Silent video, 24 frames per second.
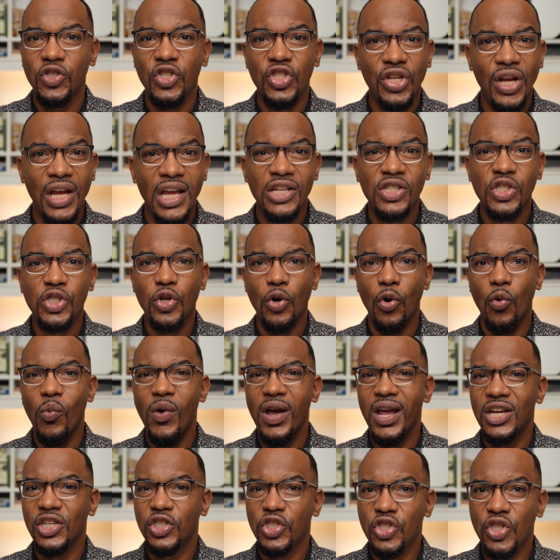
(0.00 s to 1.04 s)
change your
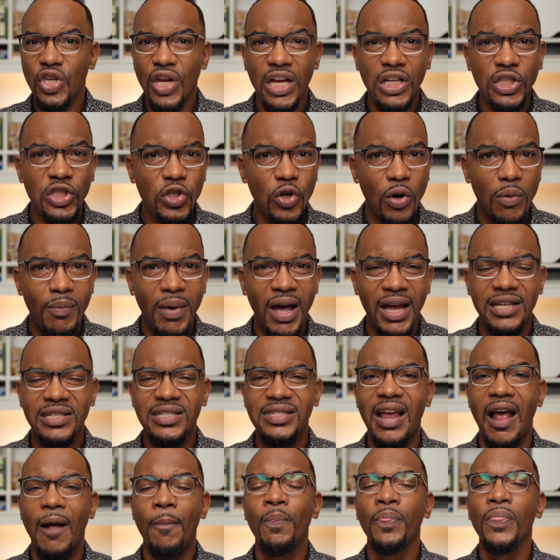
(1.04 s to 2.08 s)
ways, change your
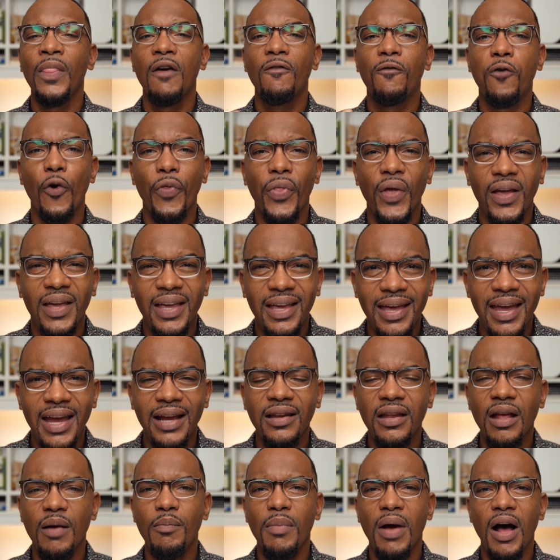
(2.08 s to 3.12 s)
mindset, for the
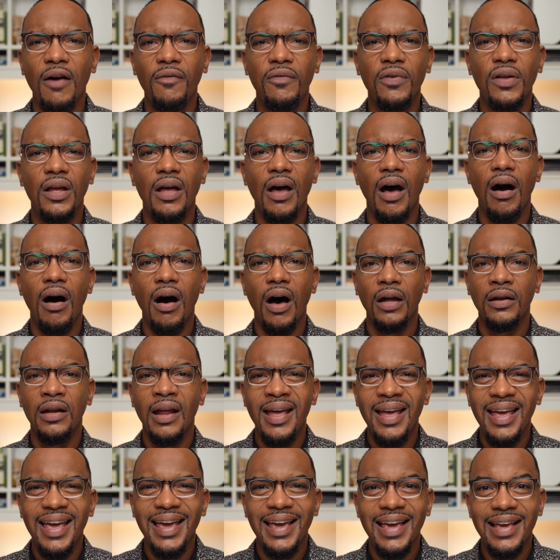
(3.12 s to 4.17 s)
kingdom of
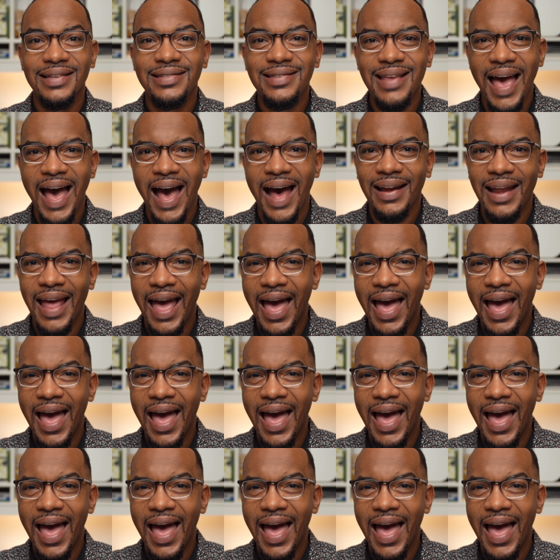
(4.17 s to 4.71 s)
God is at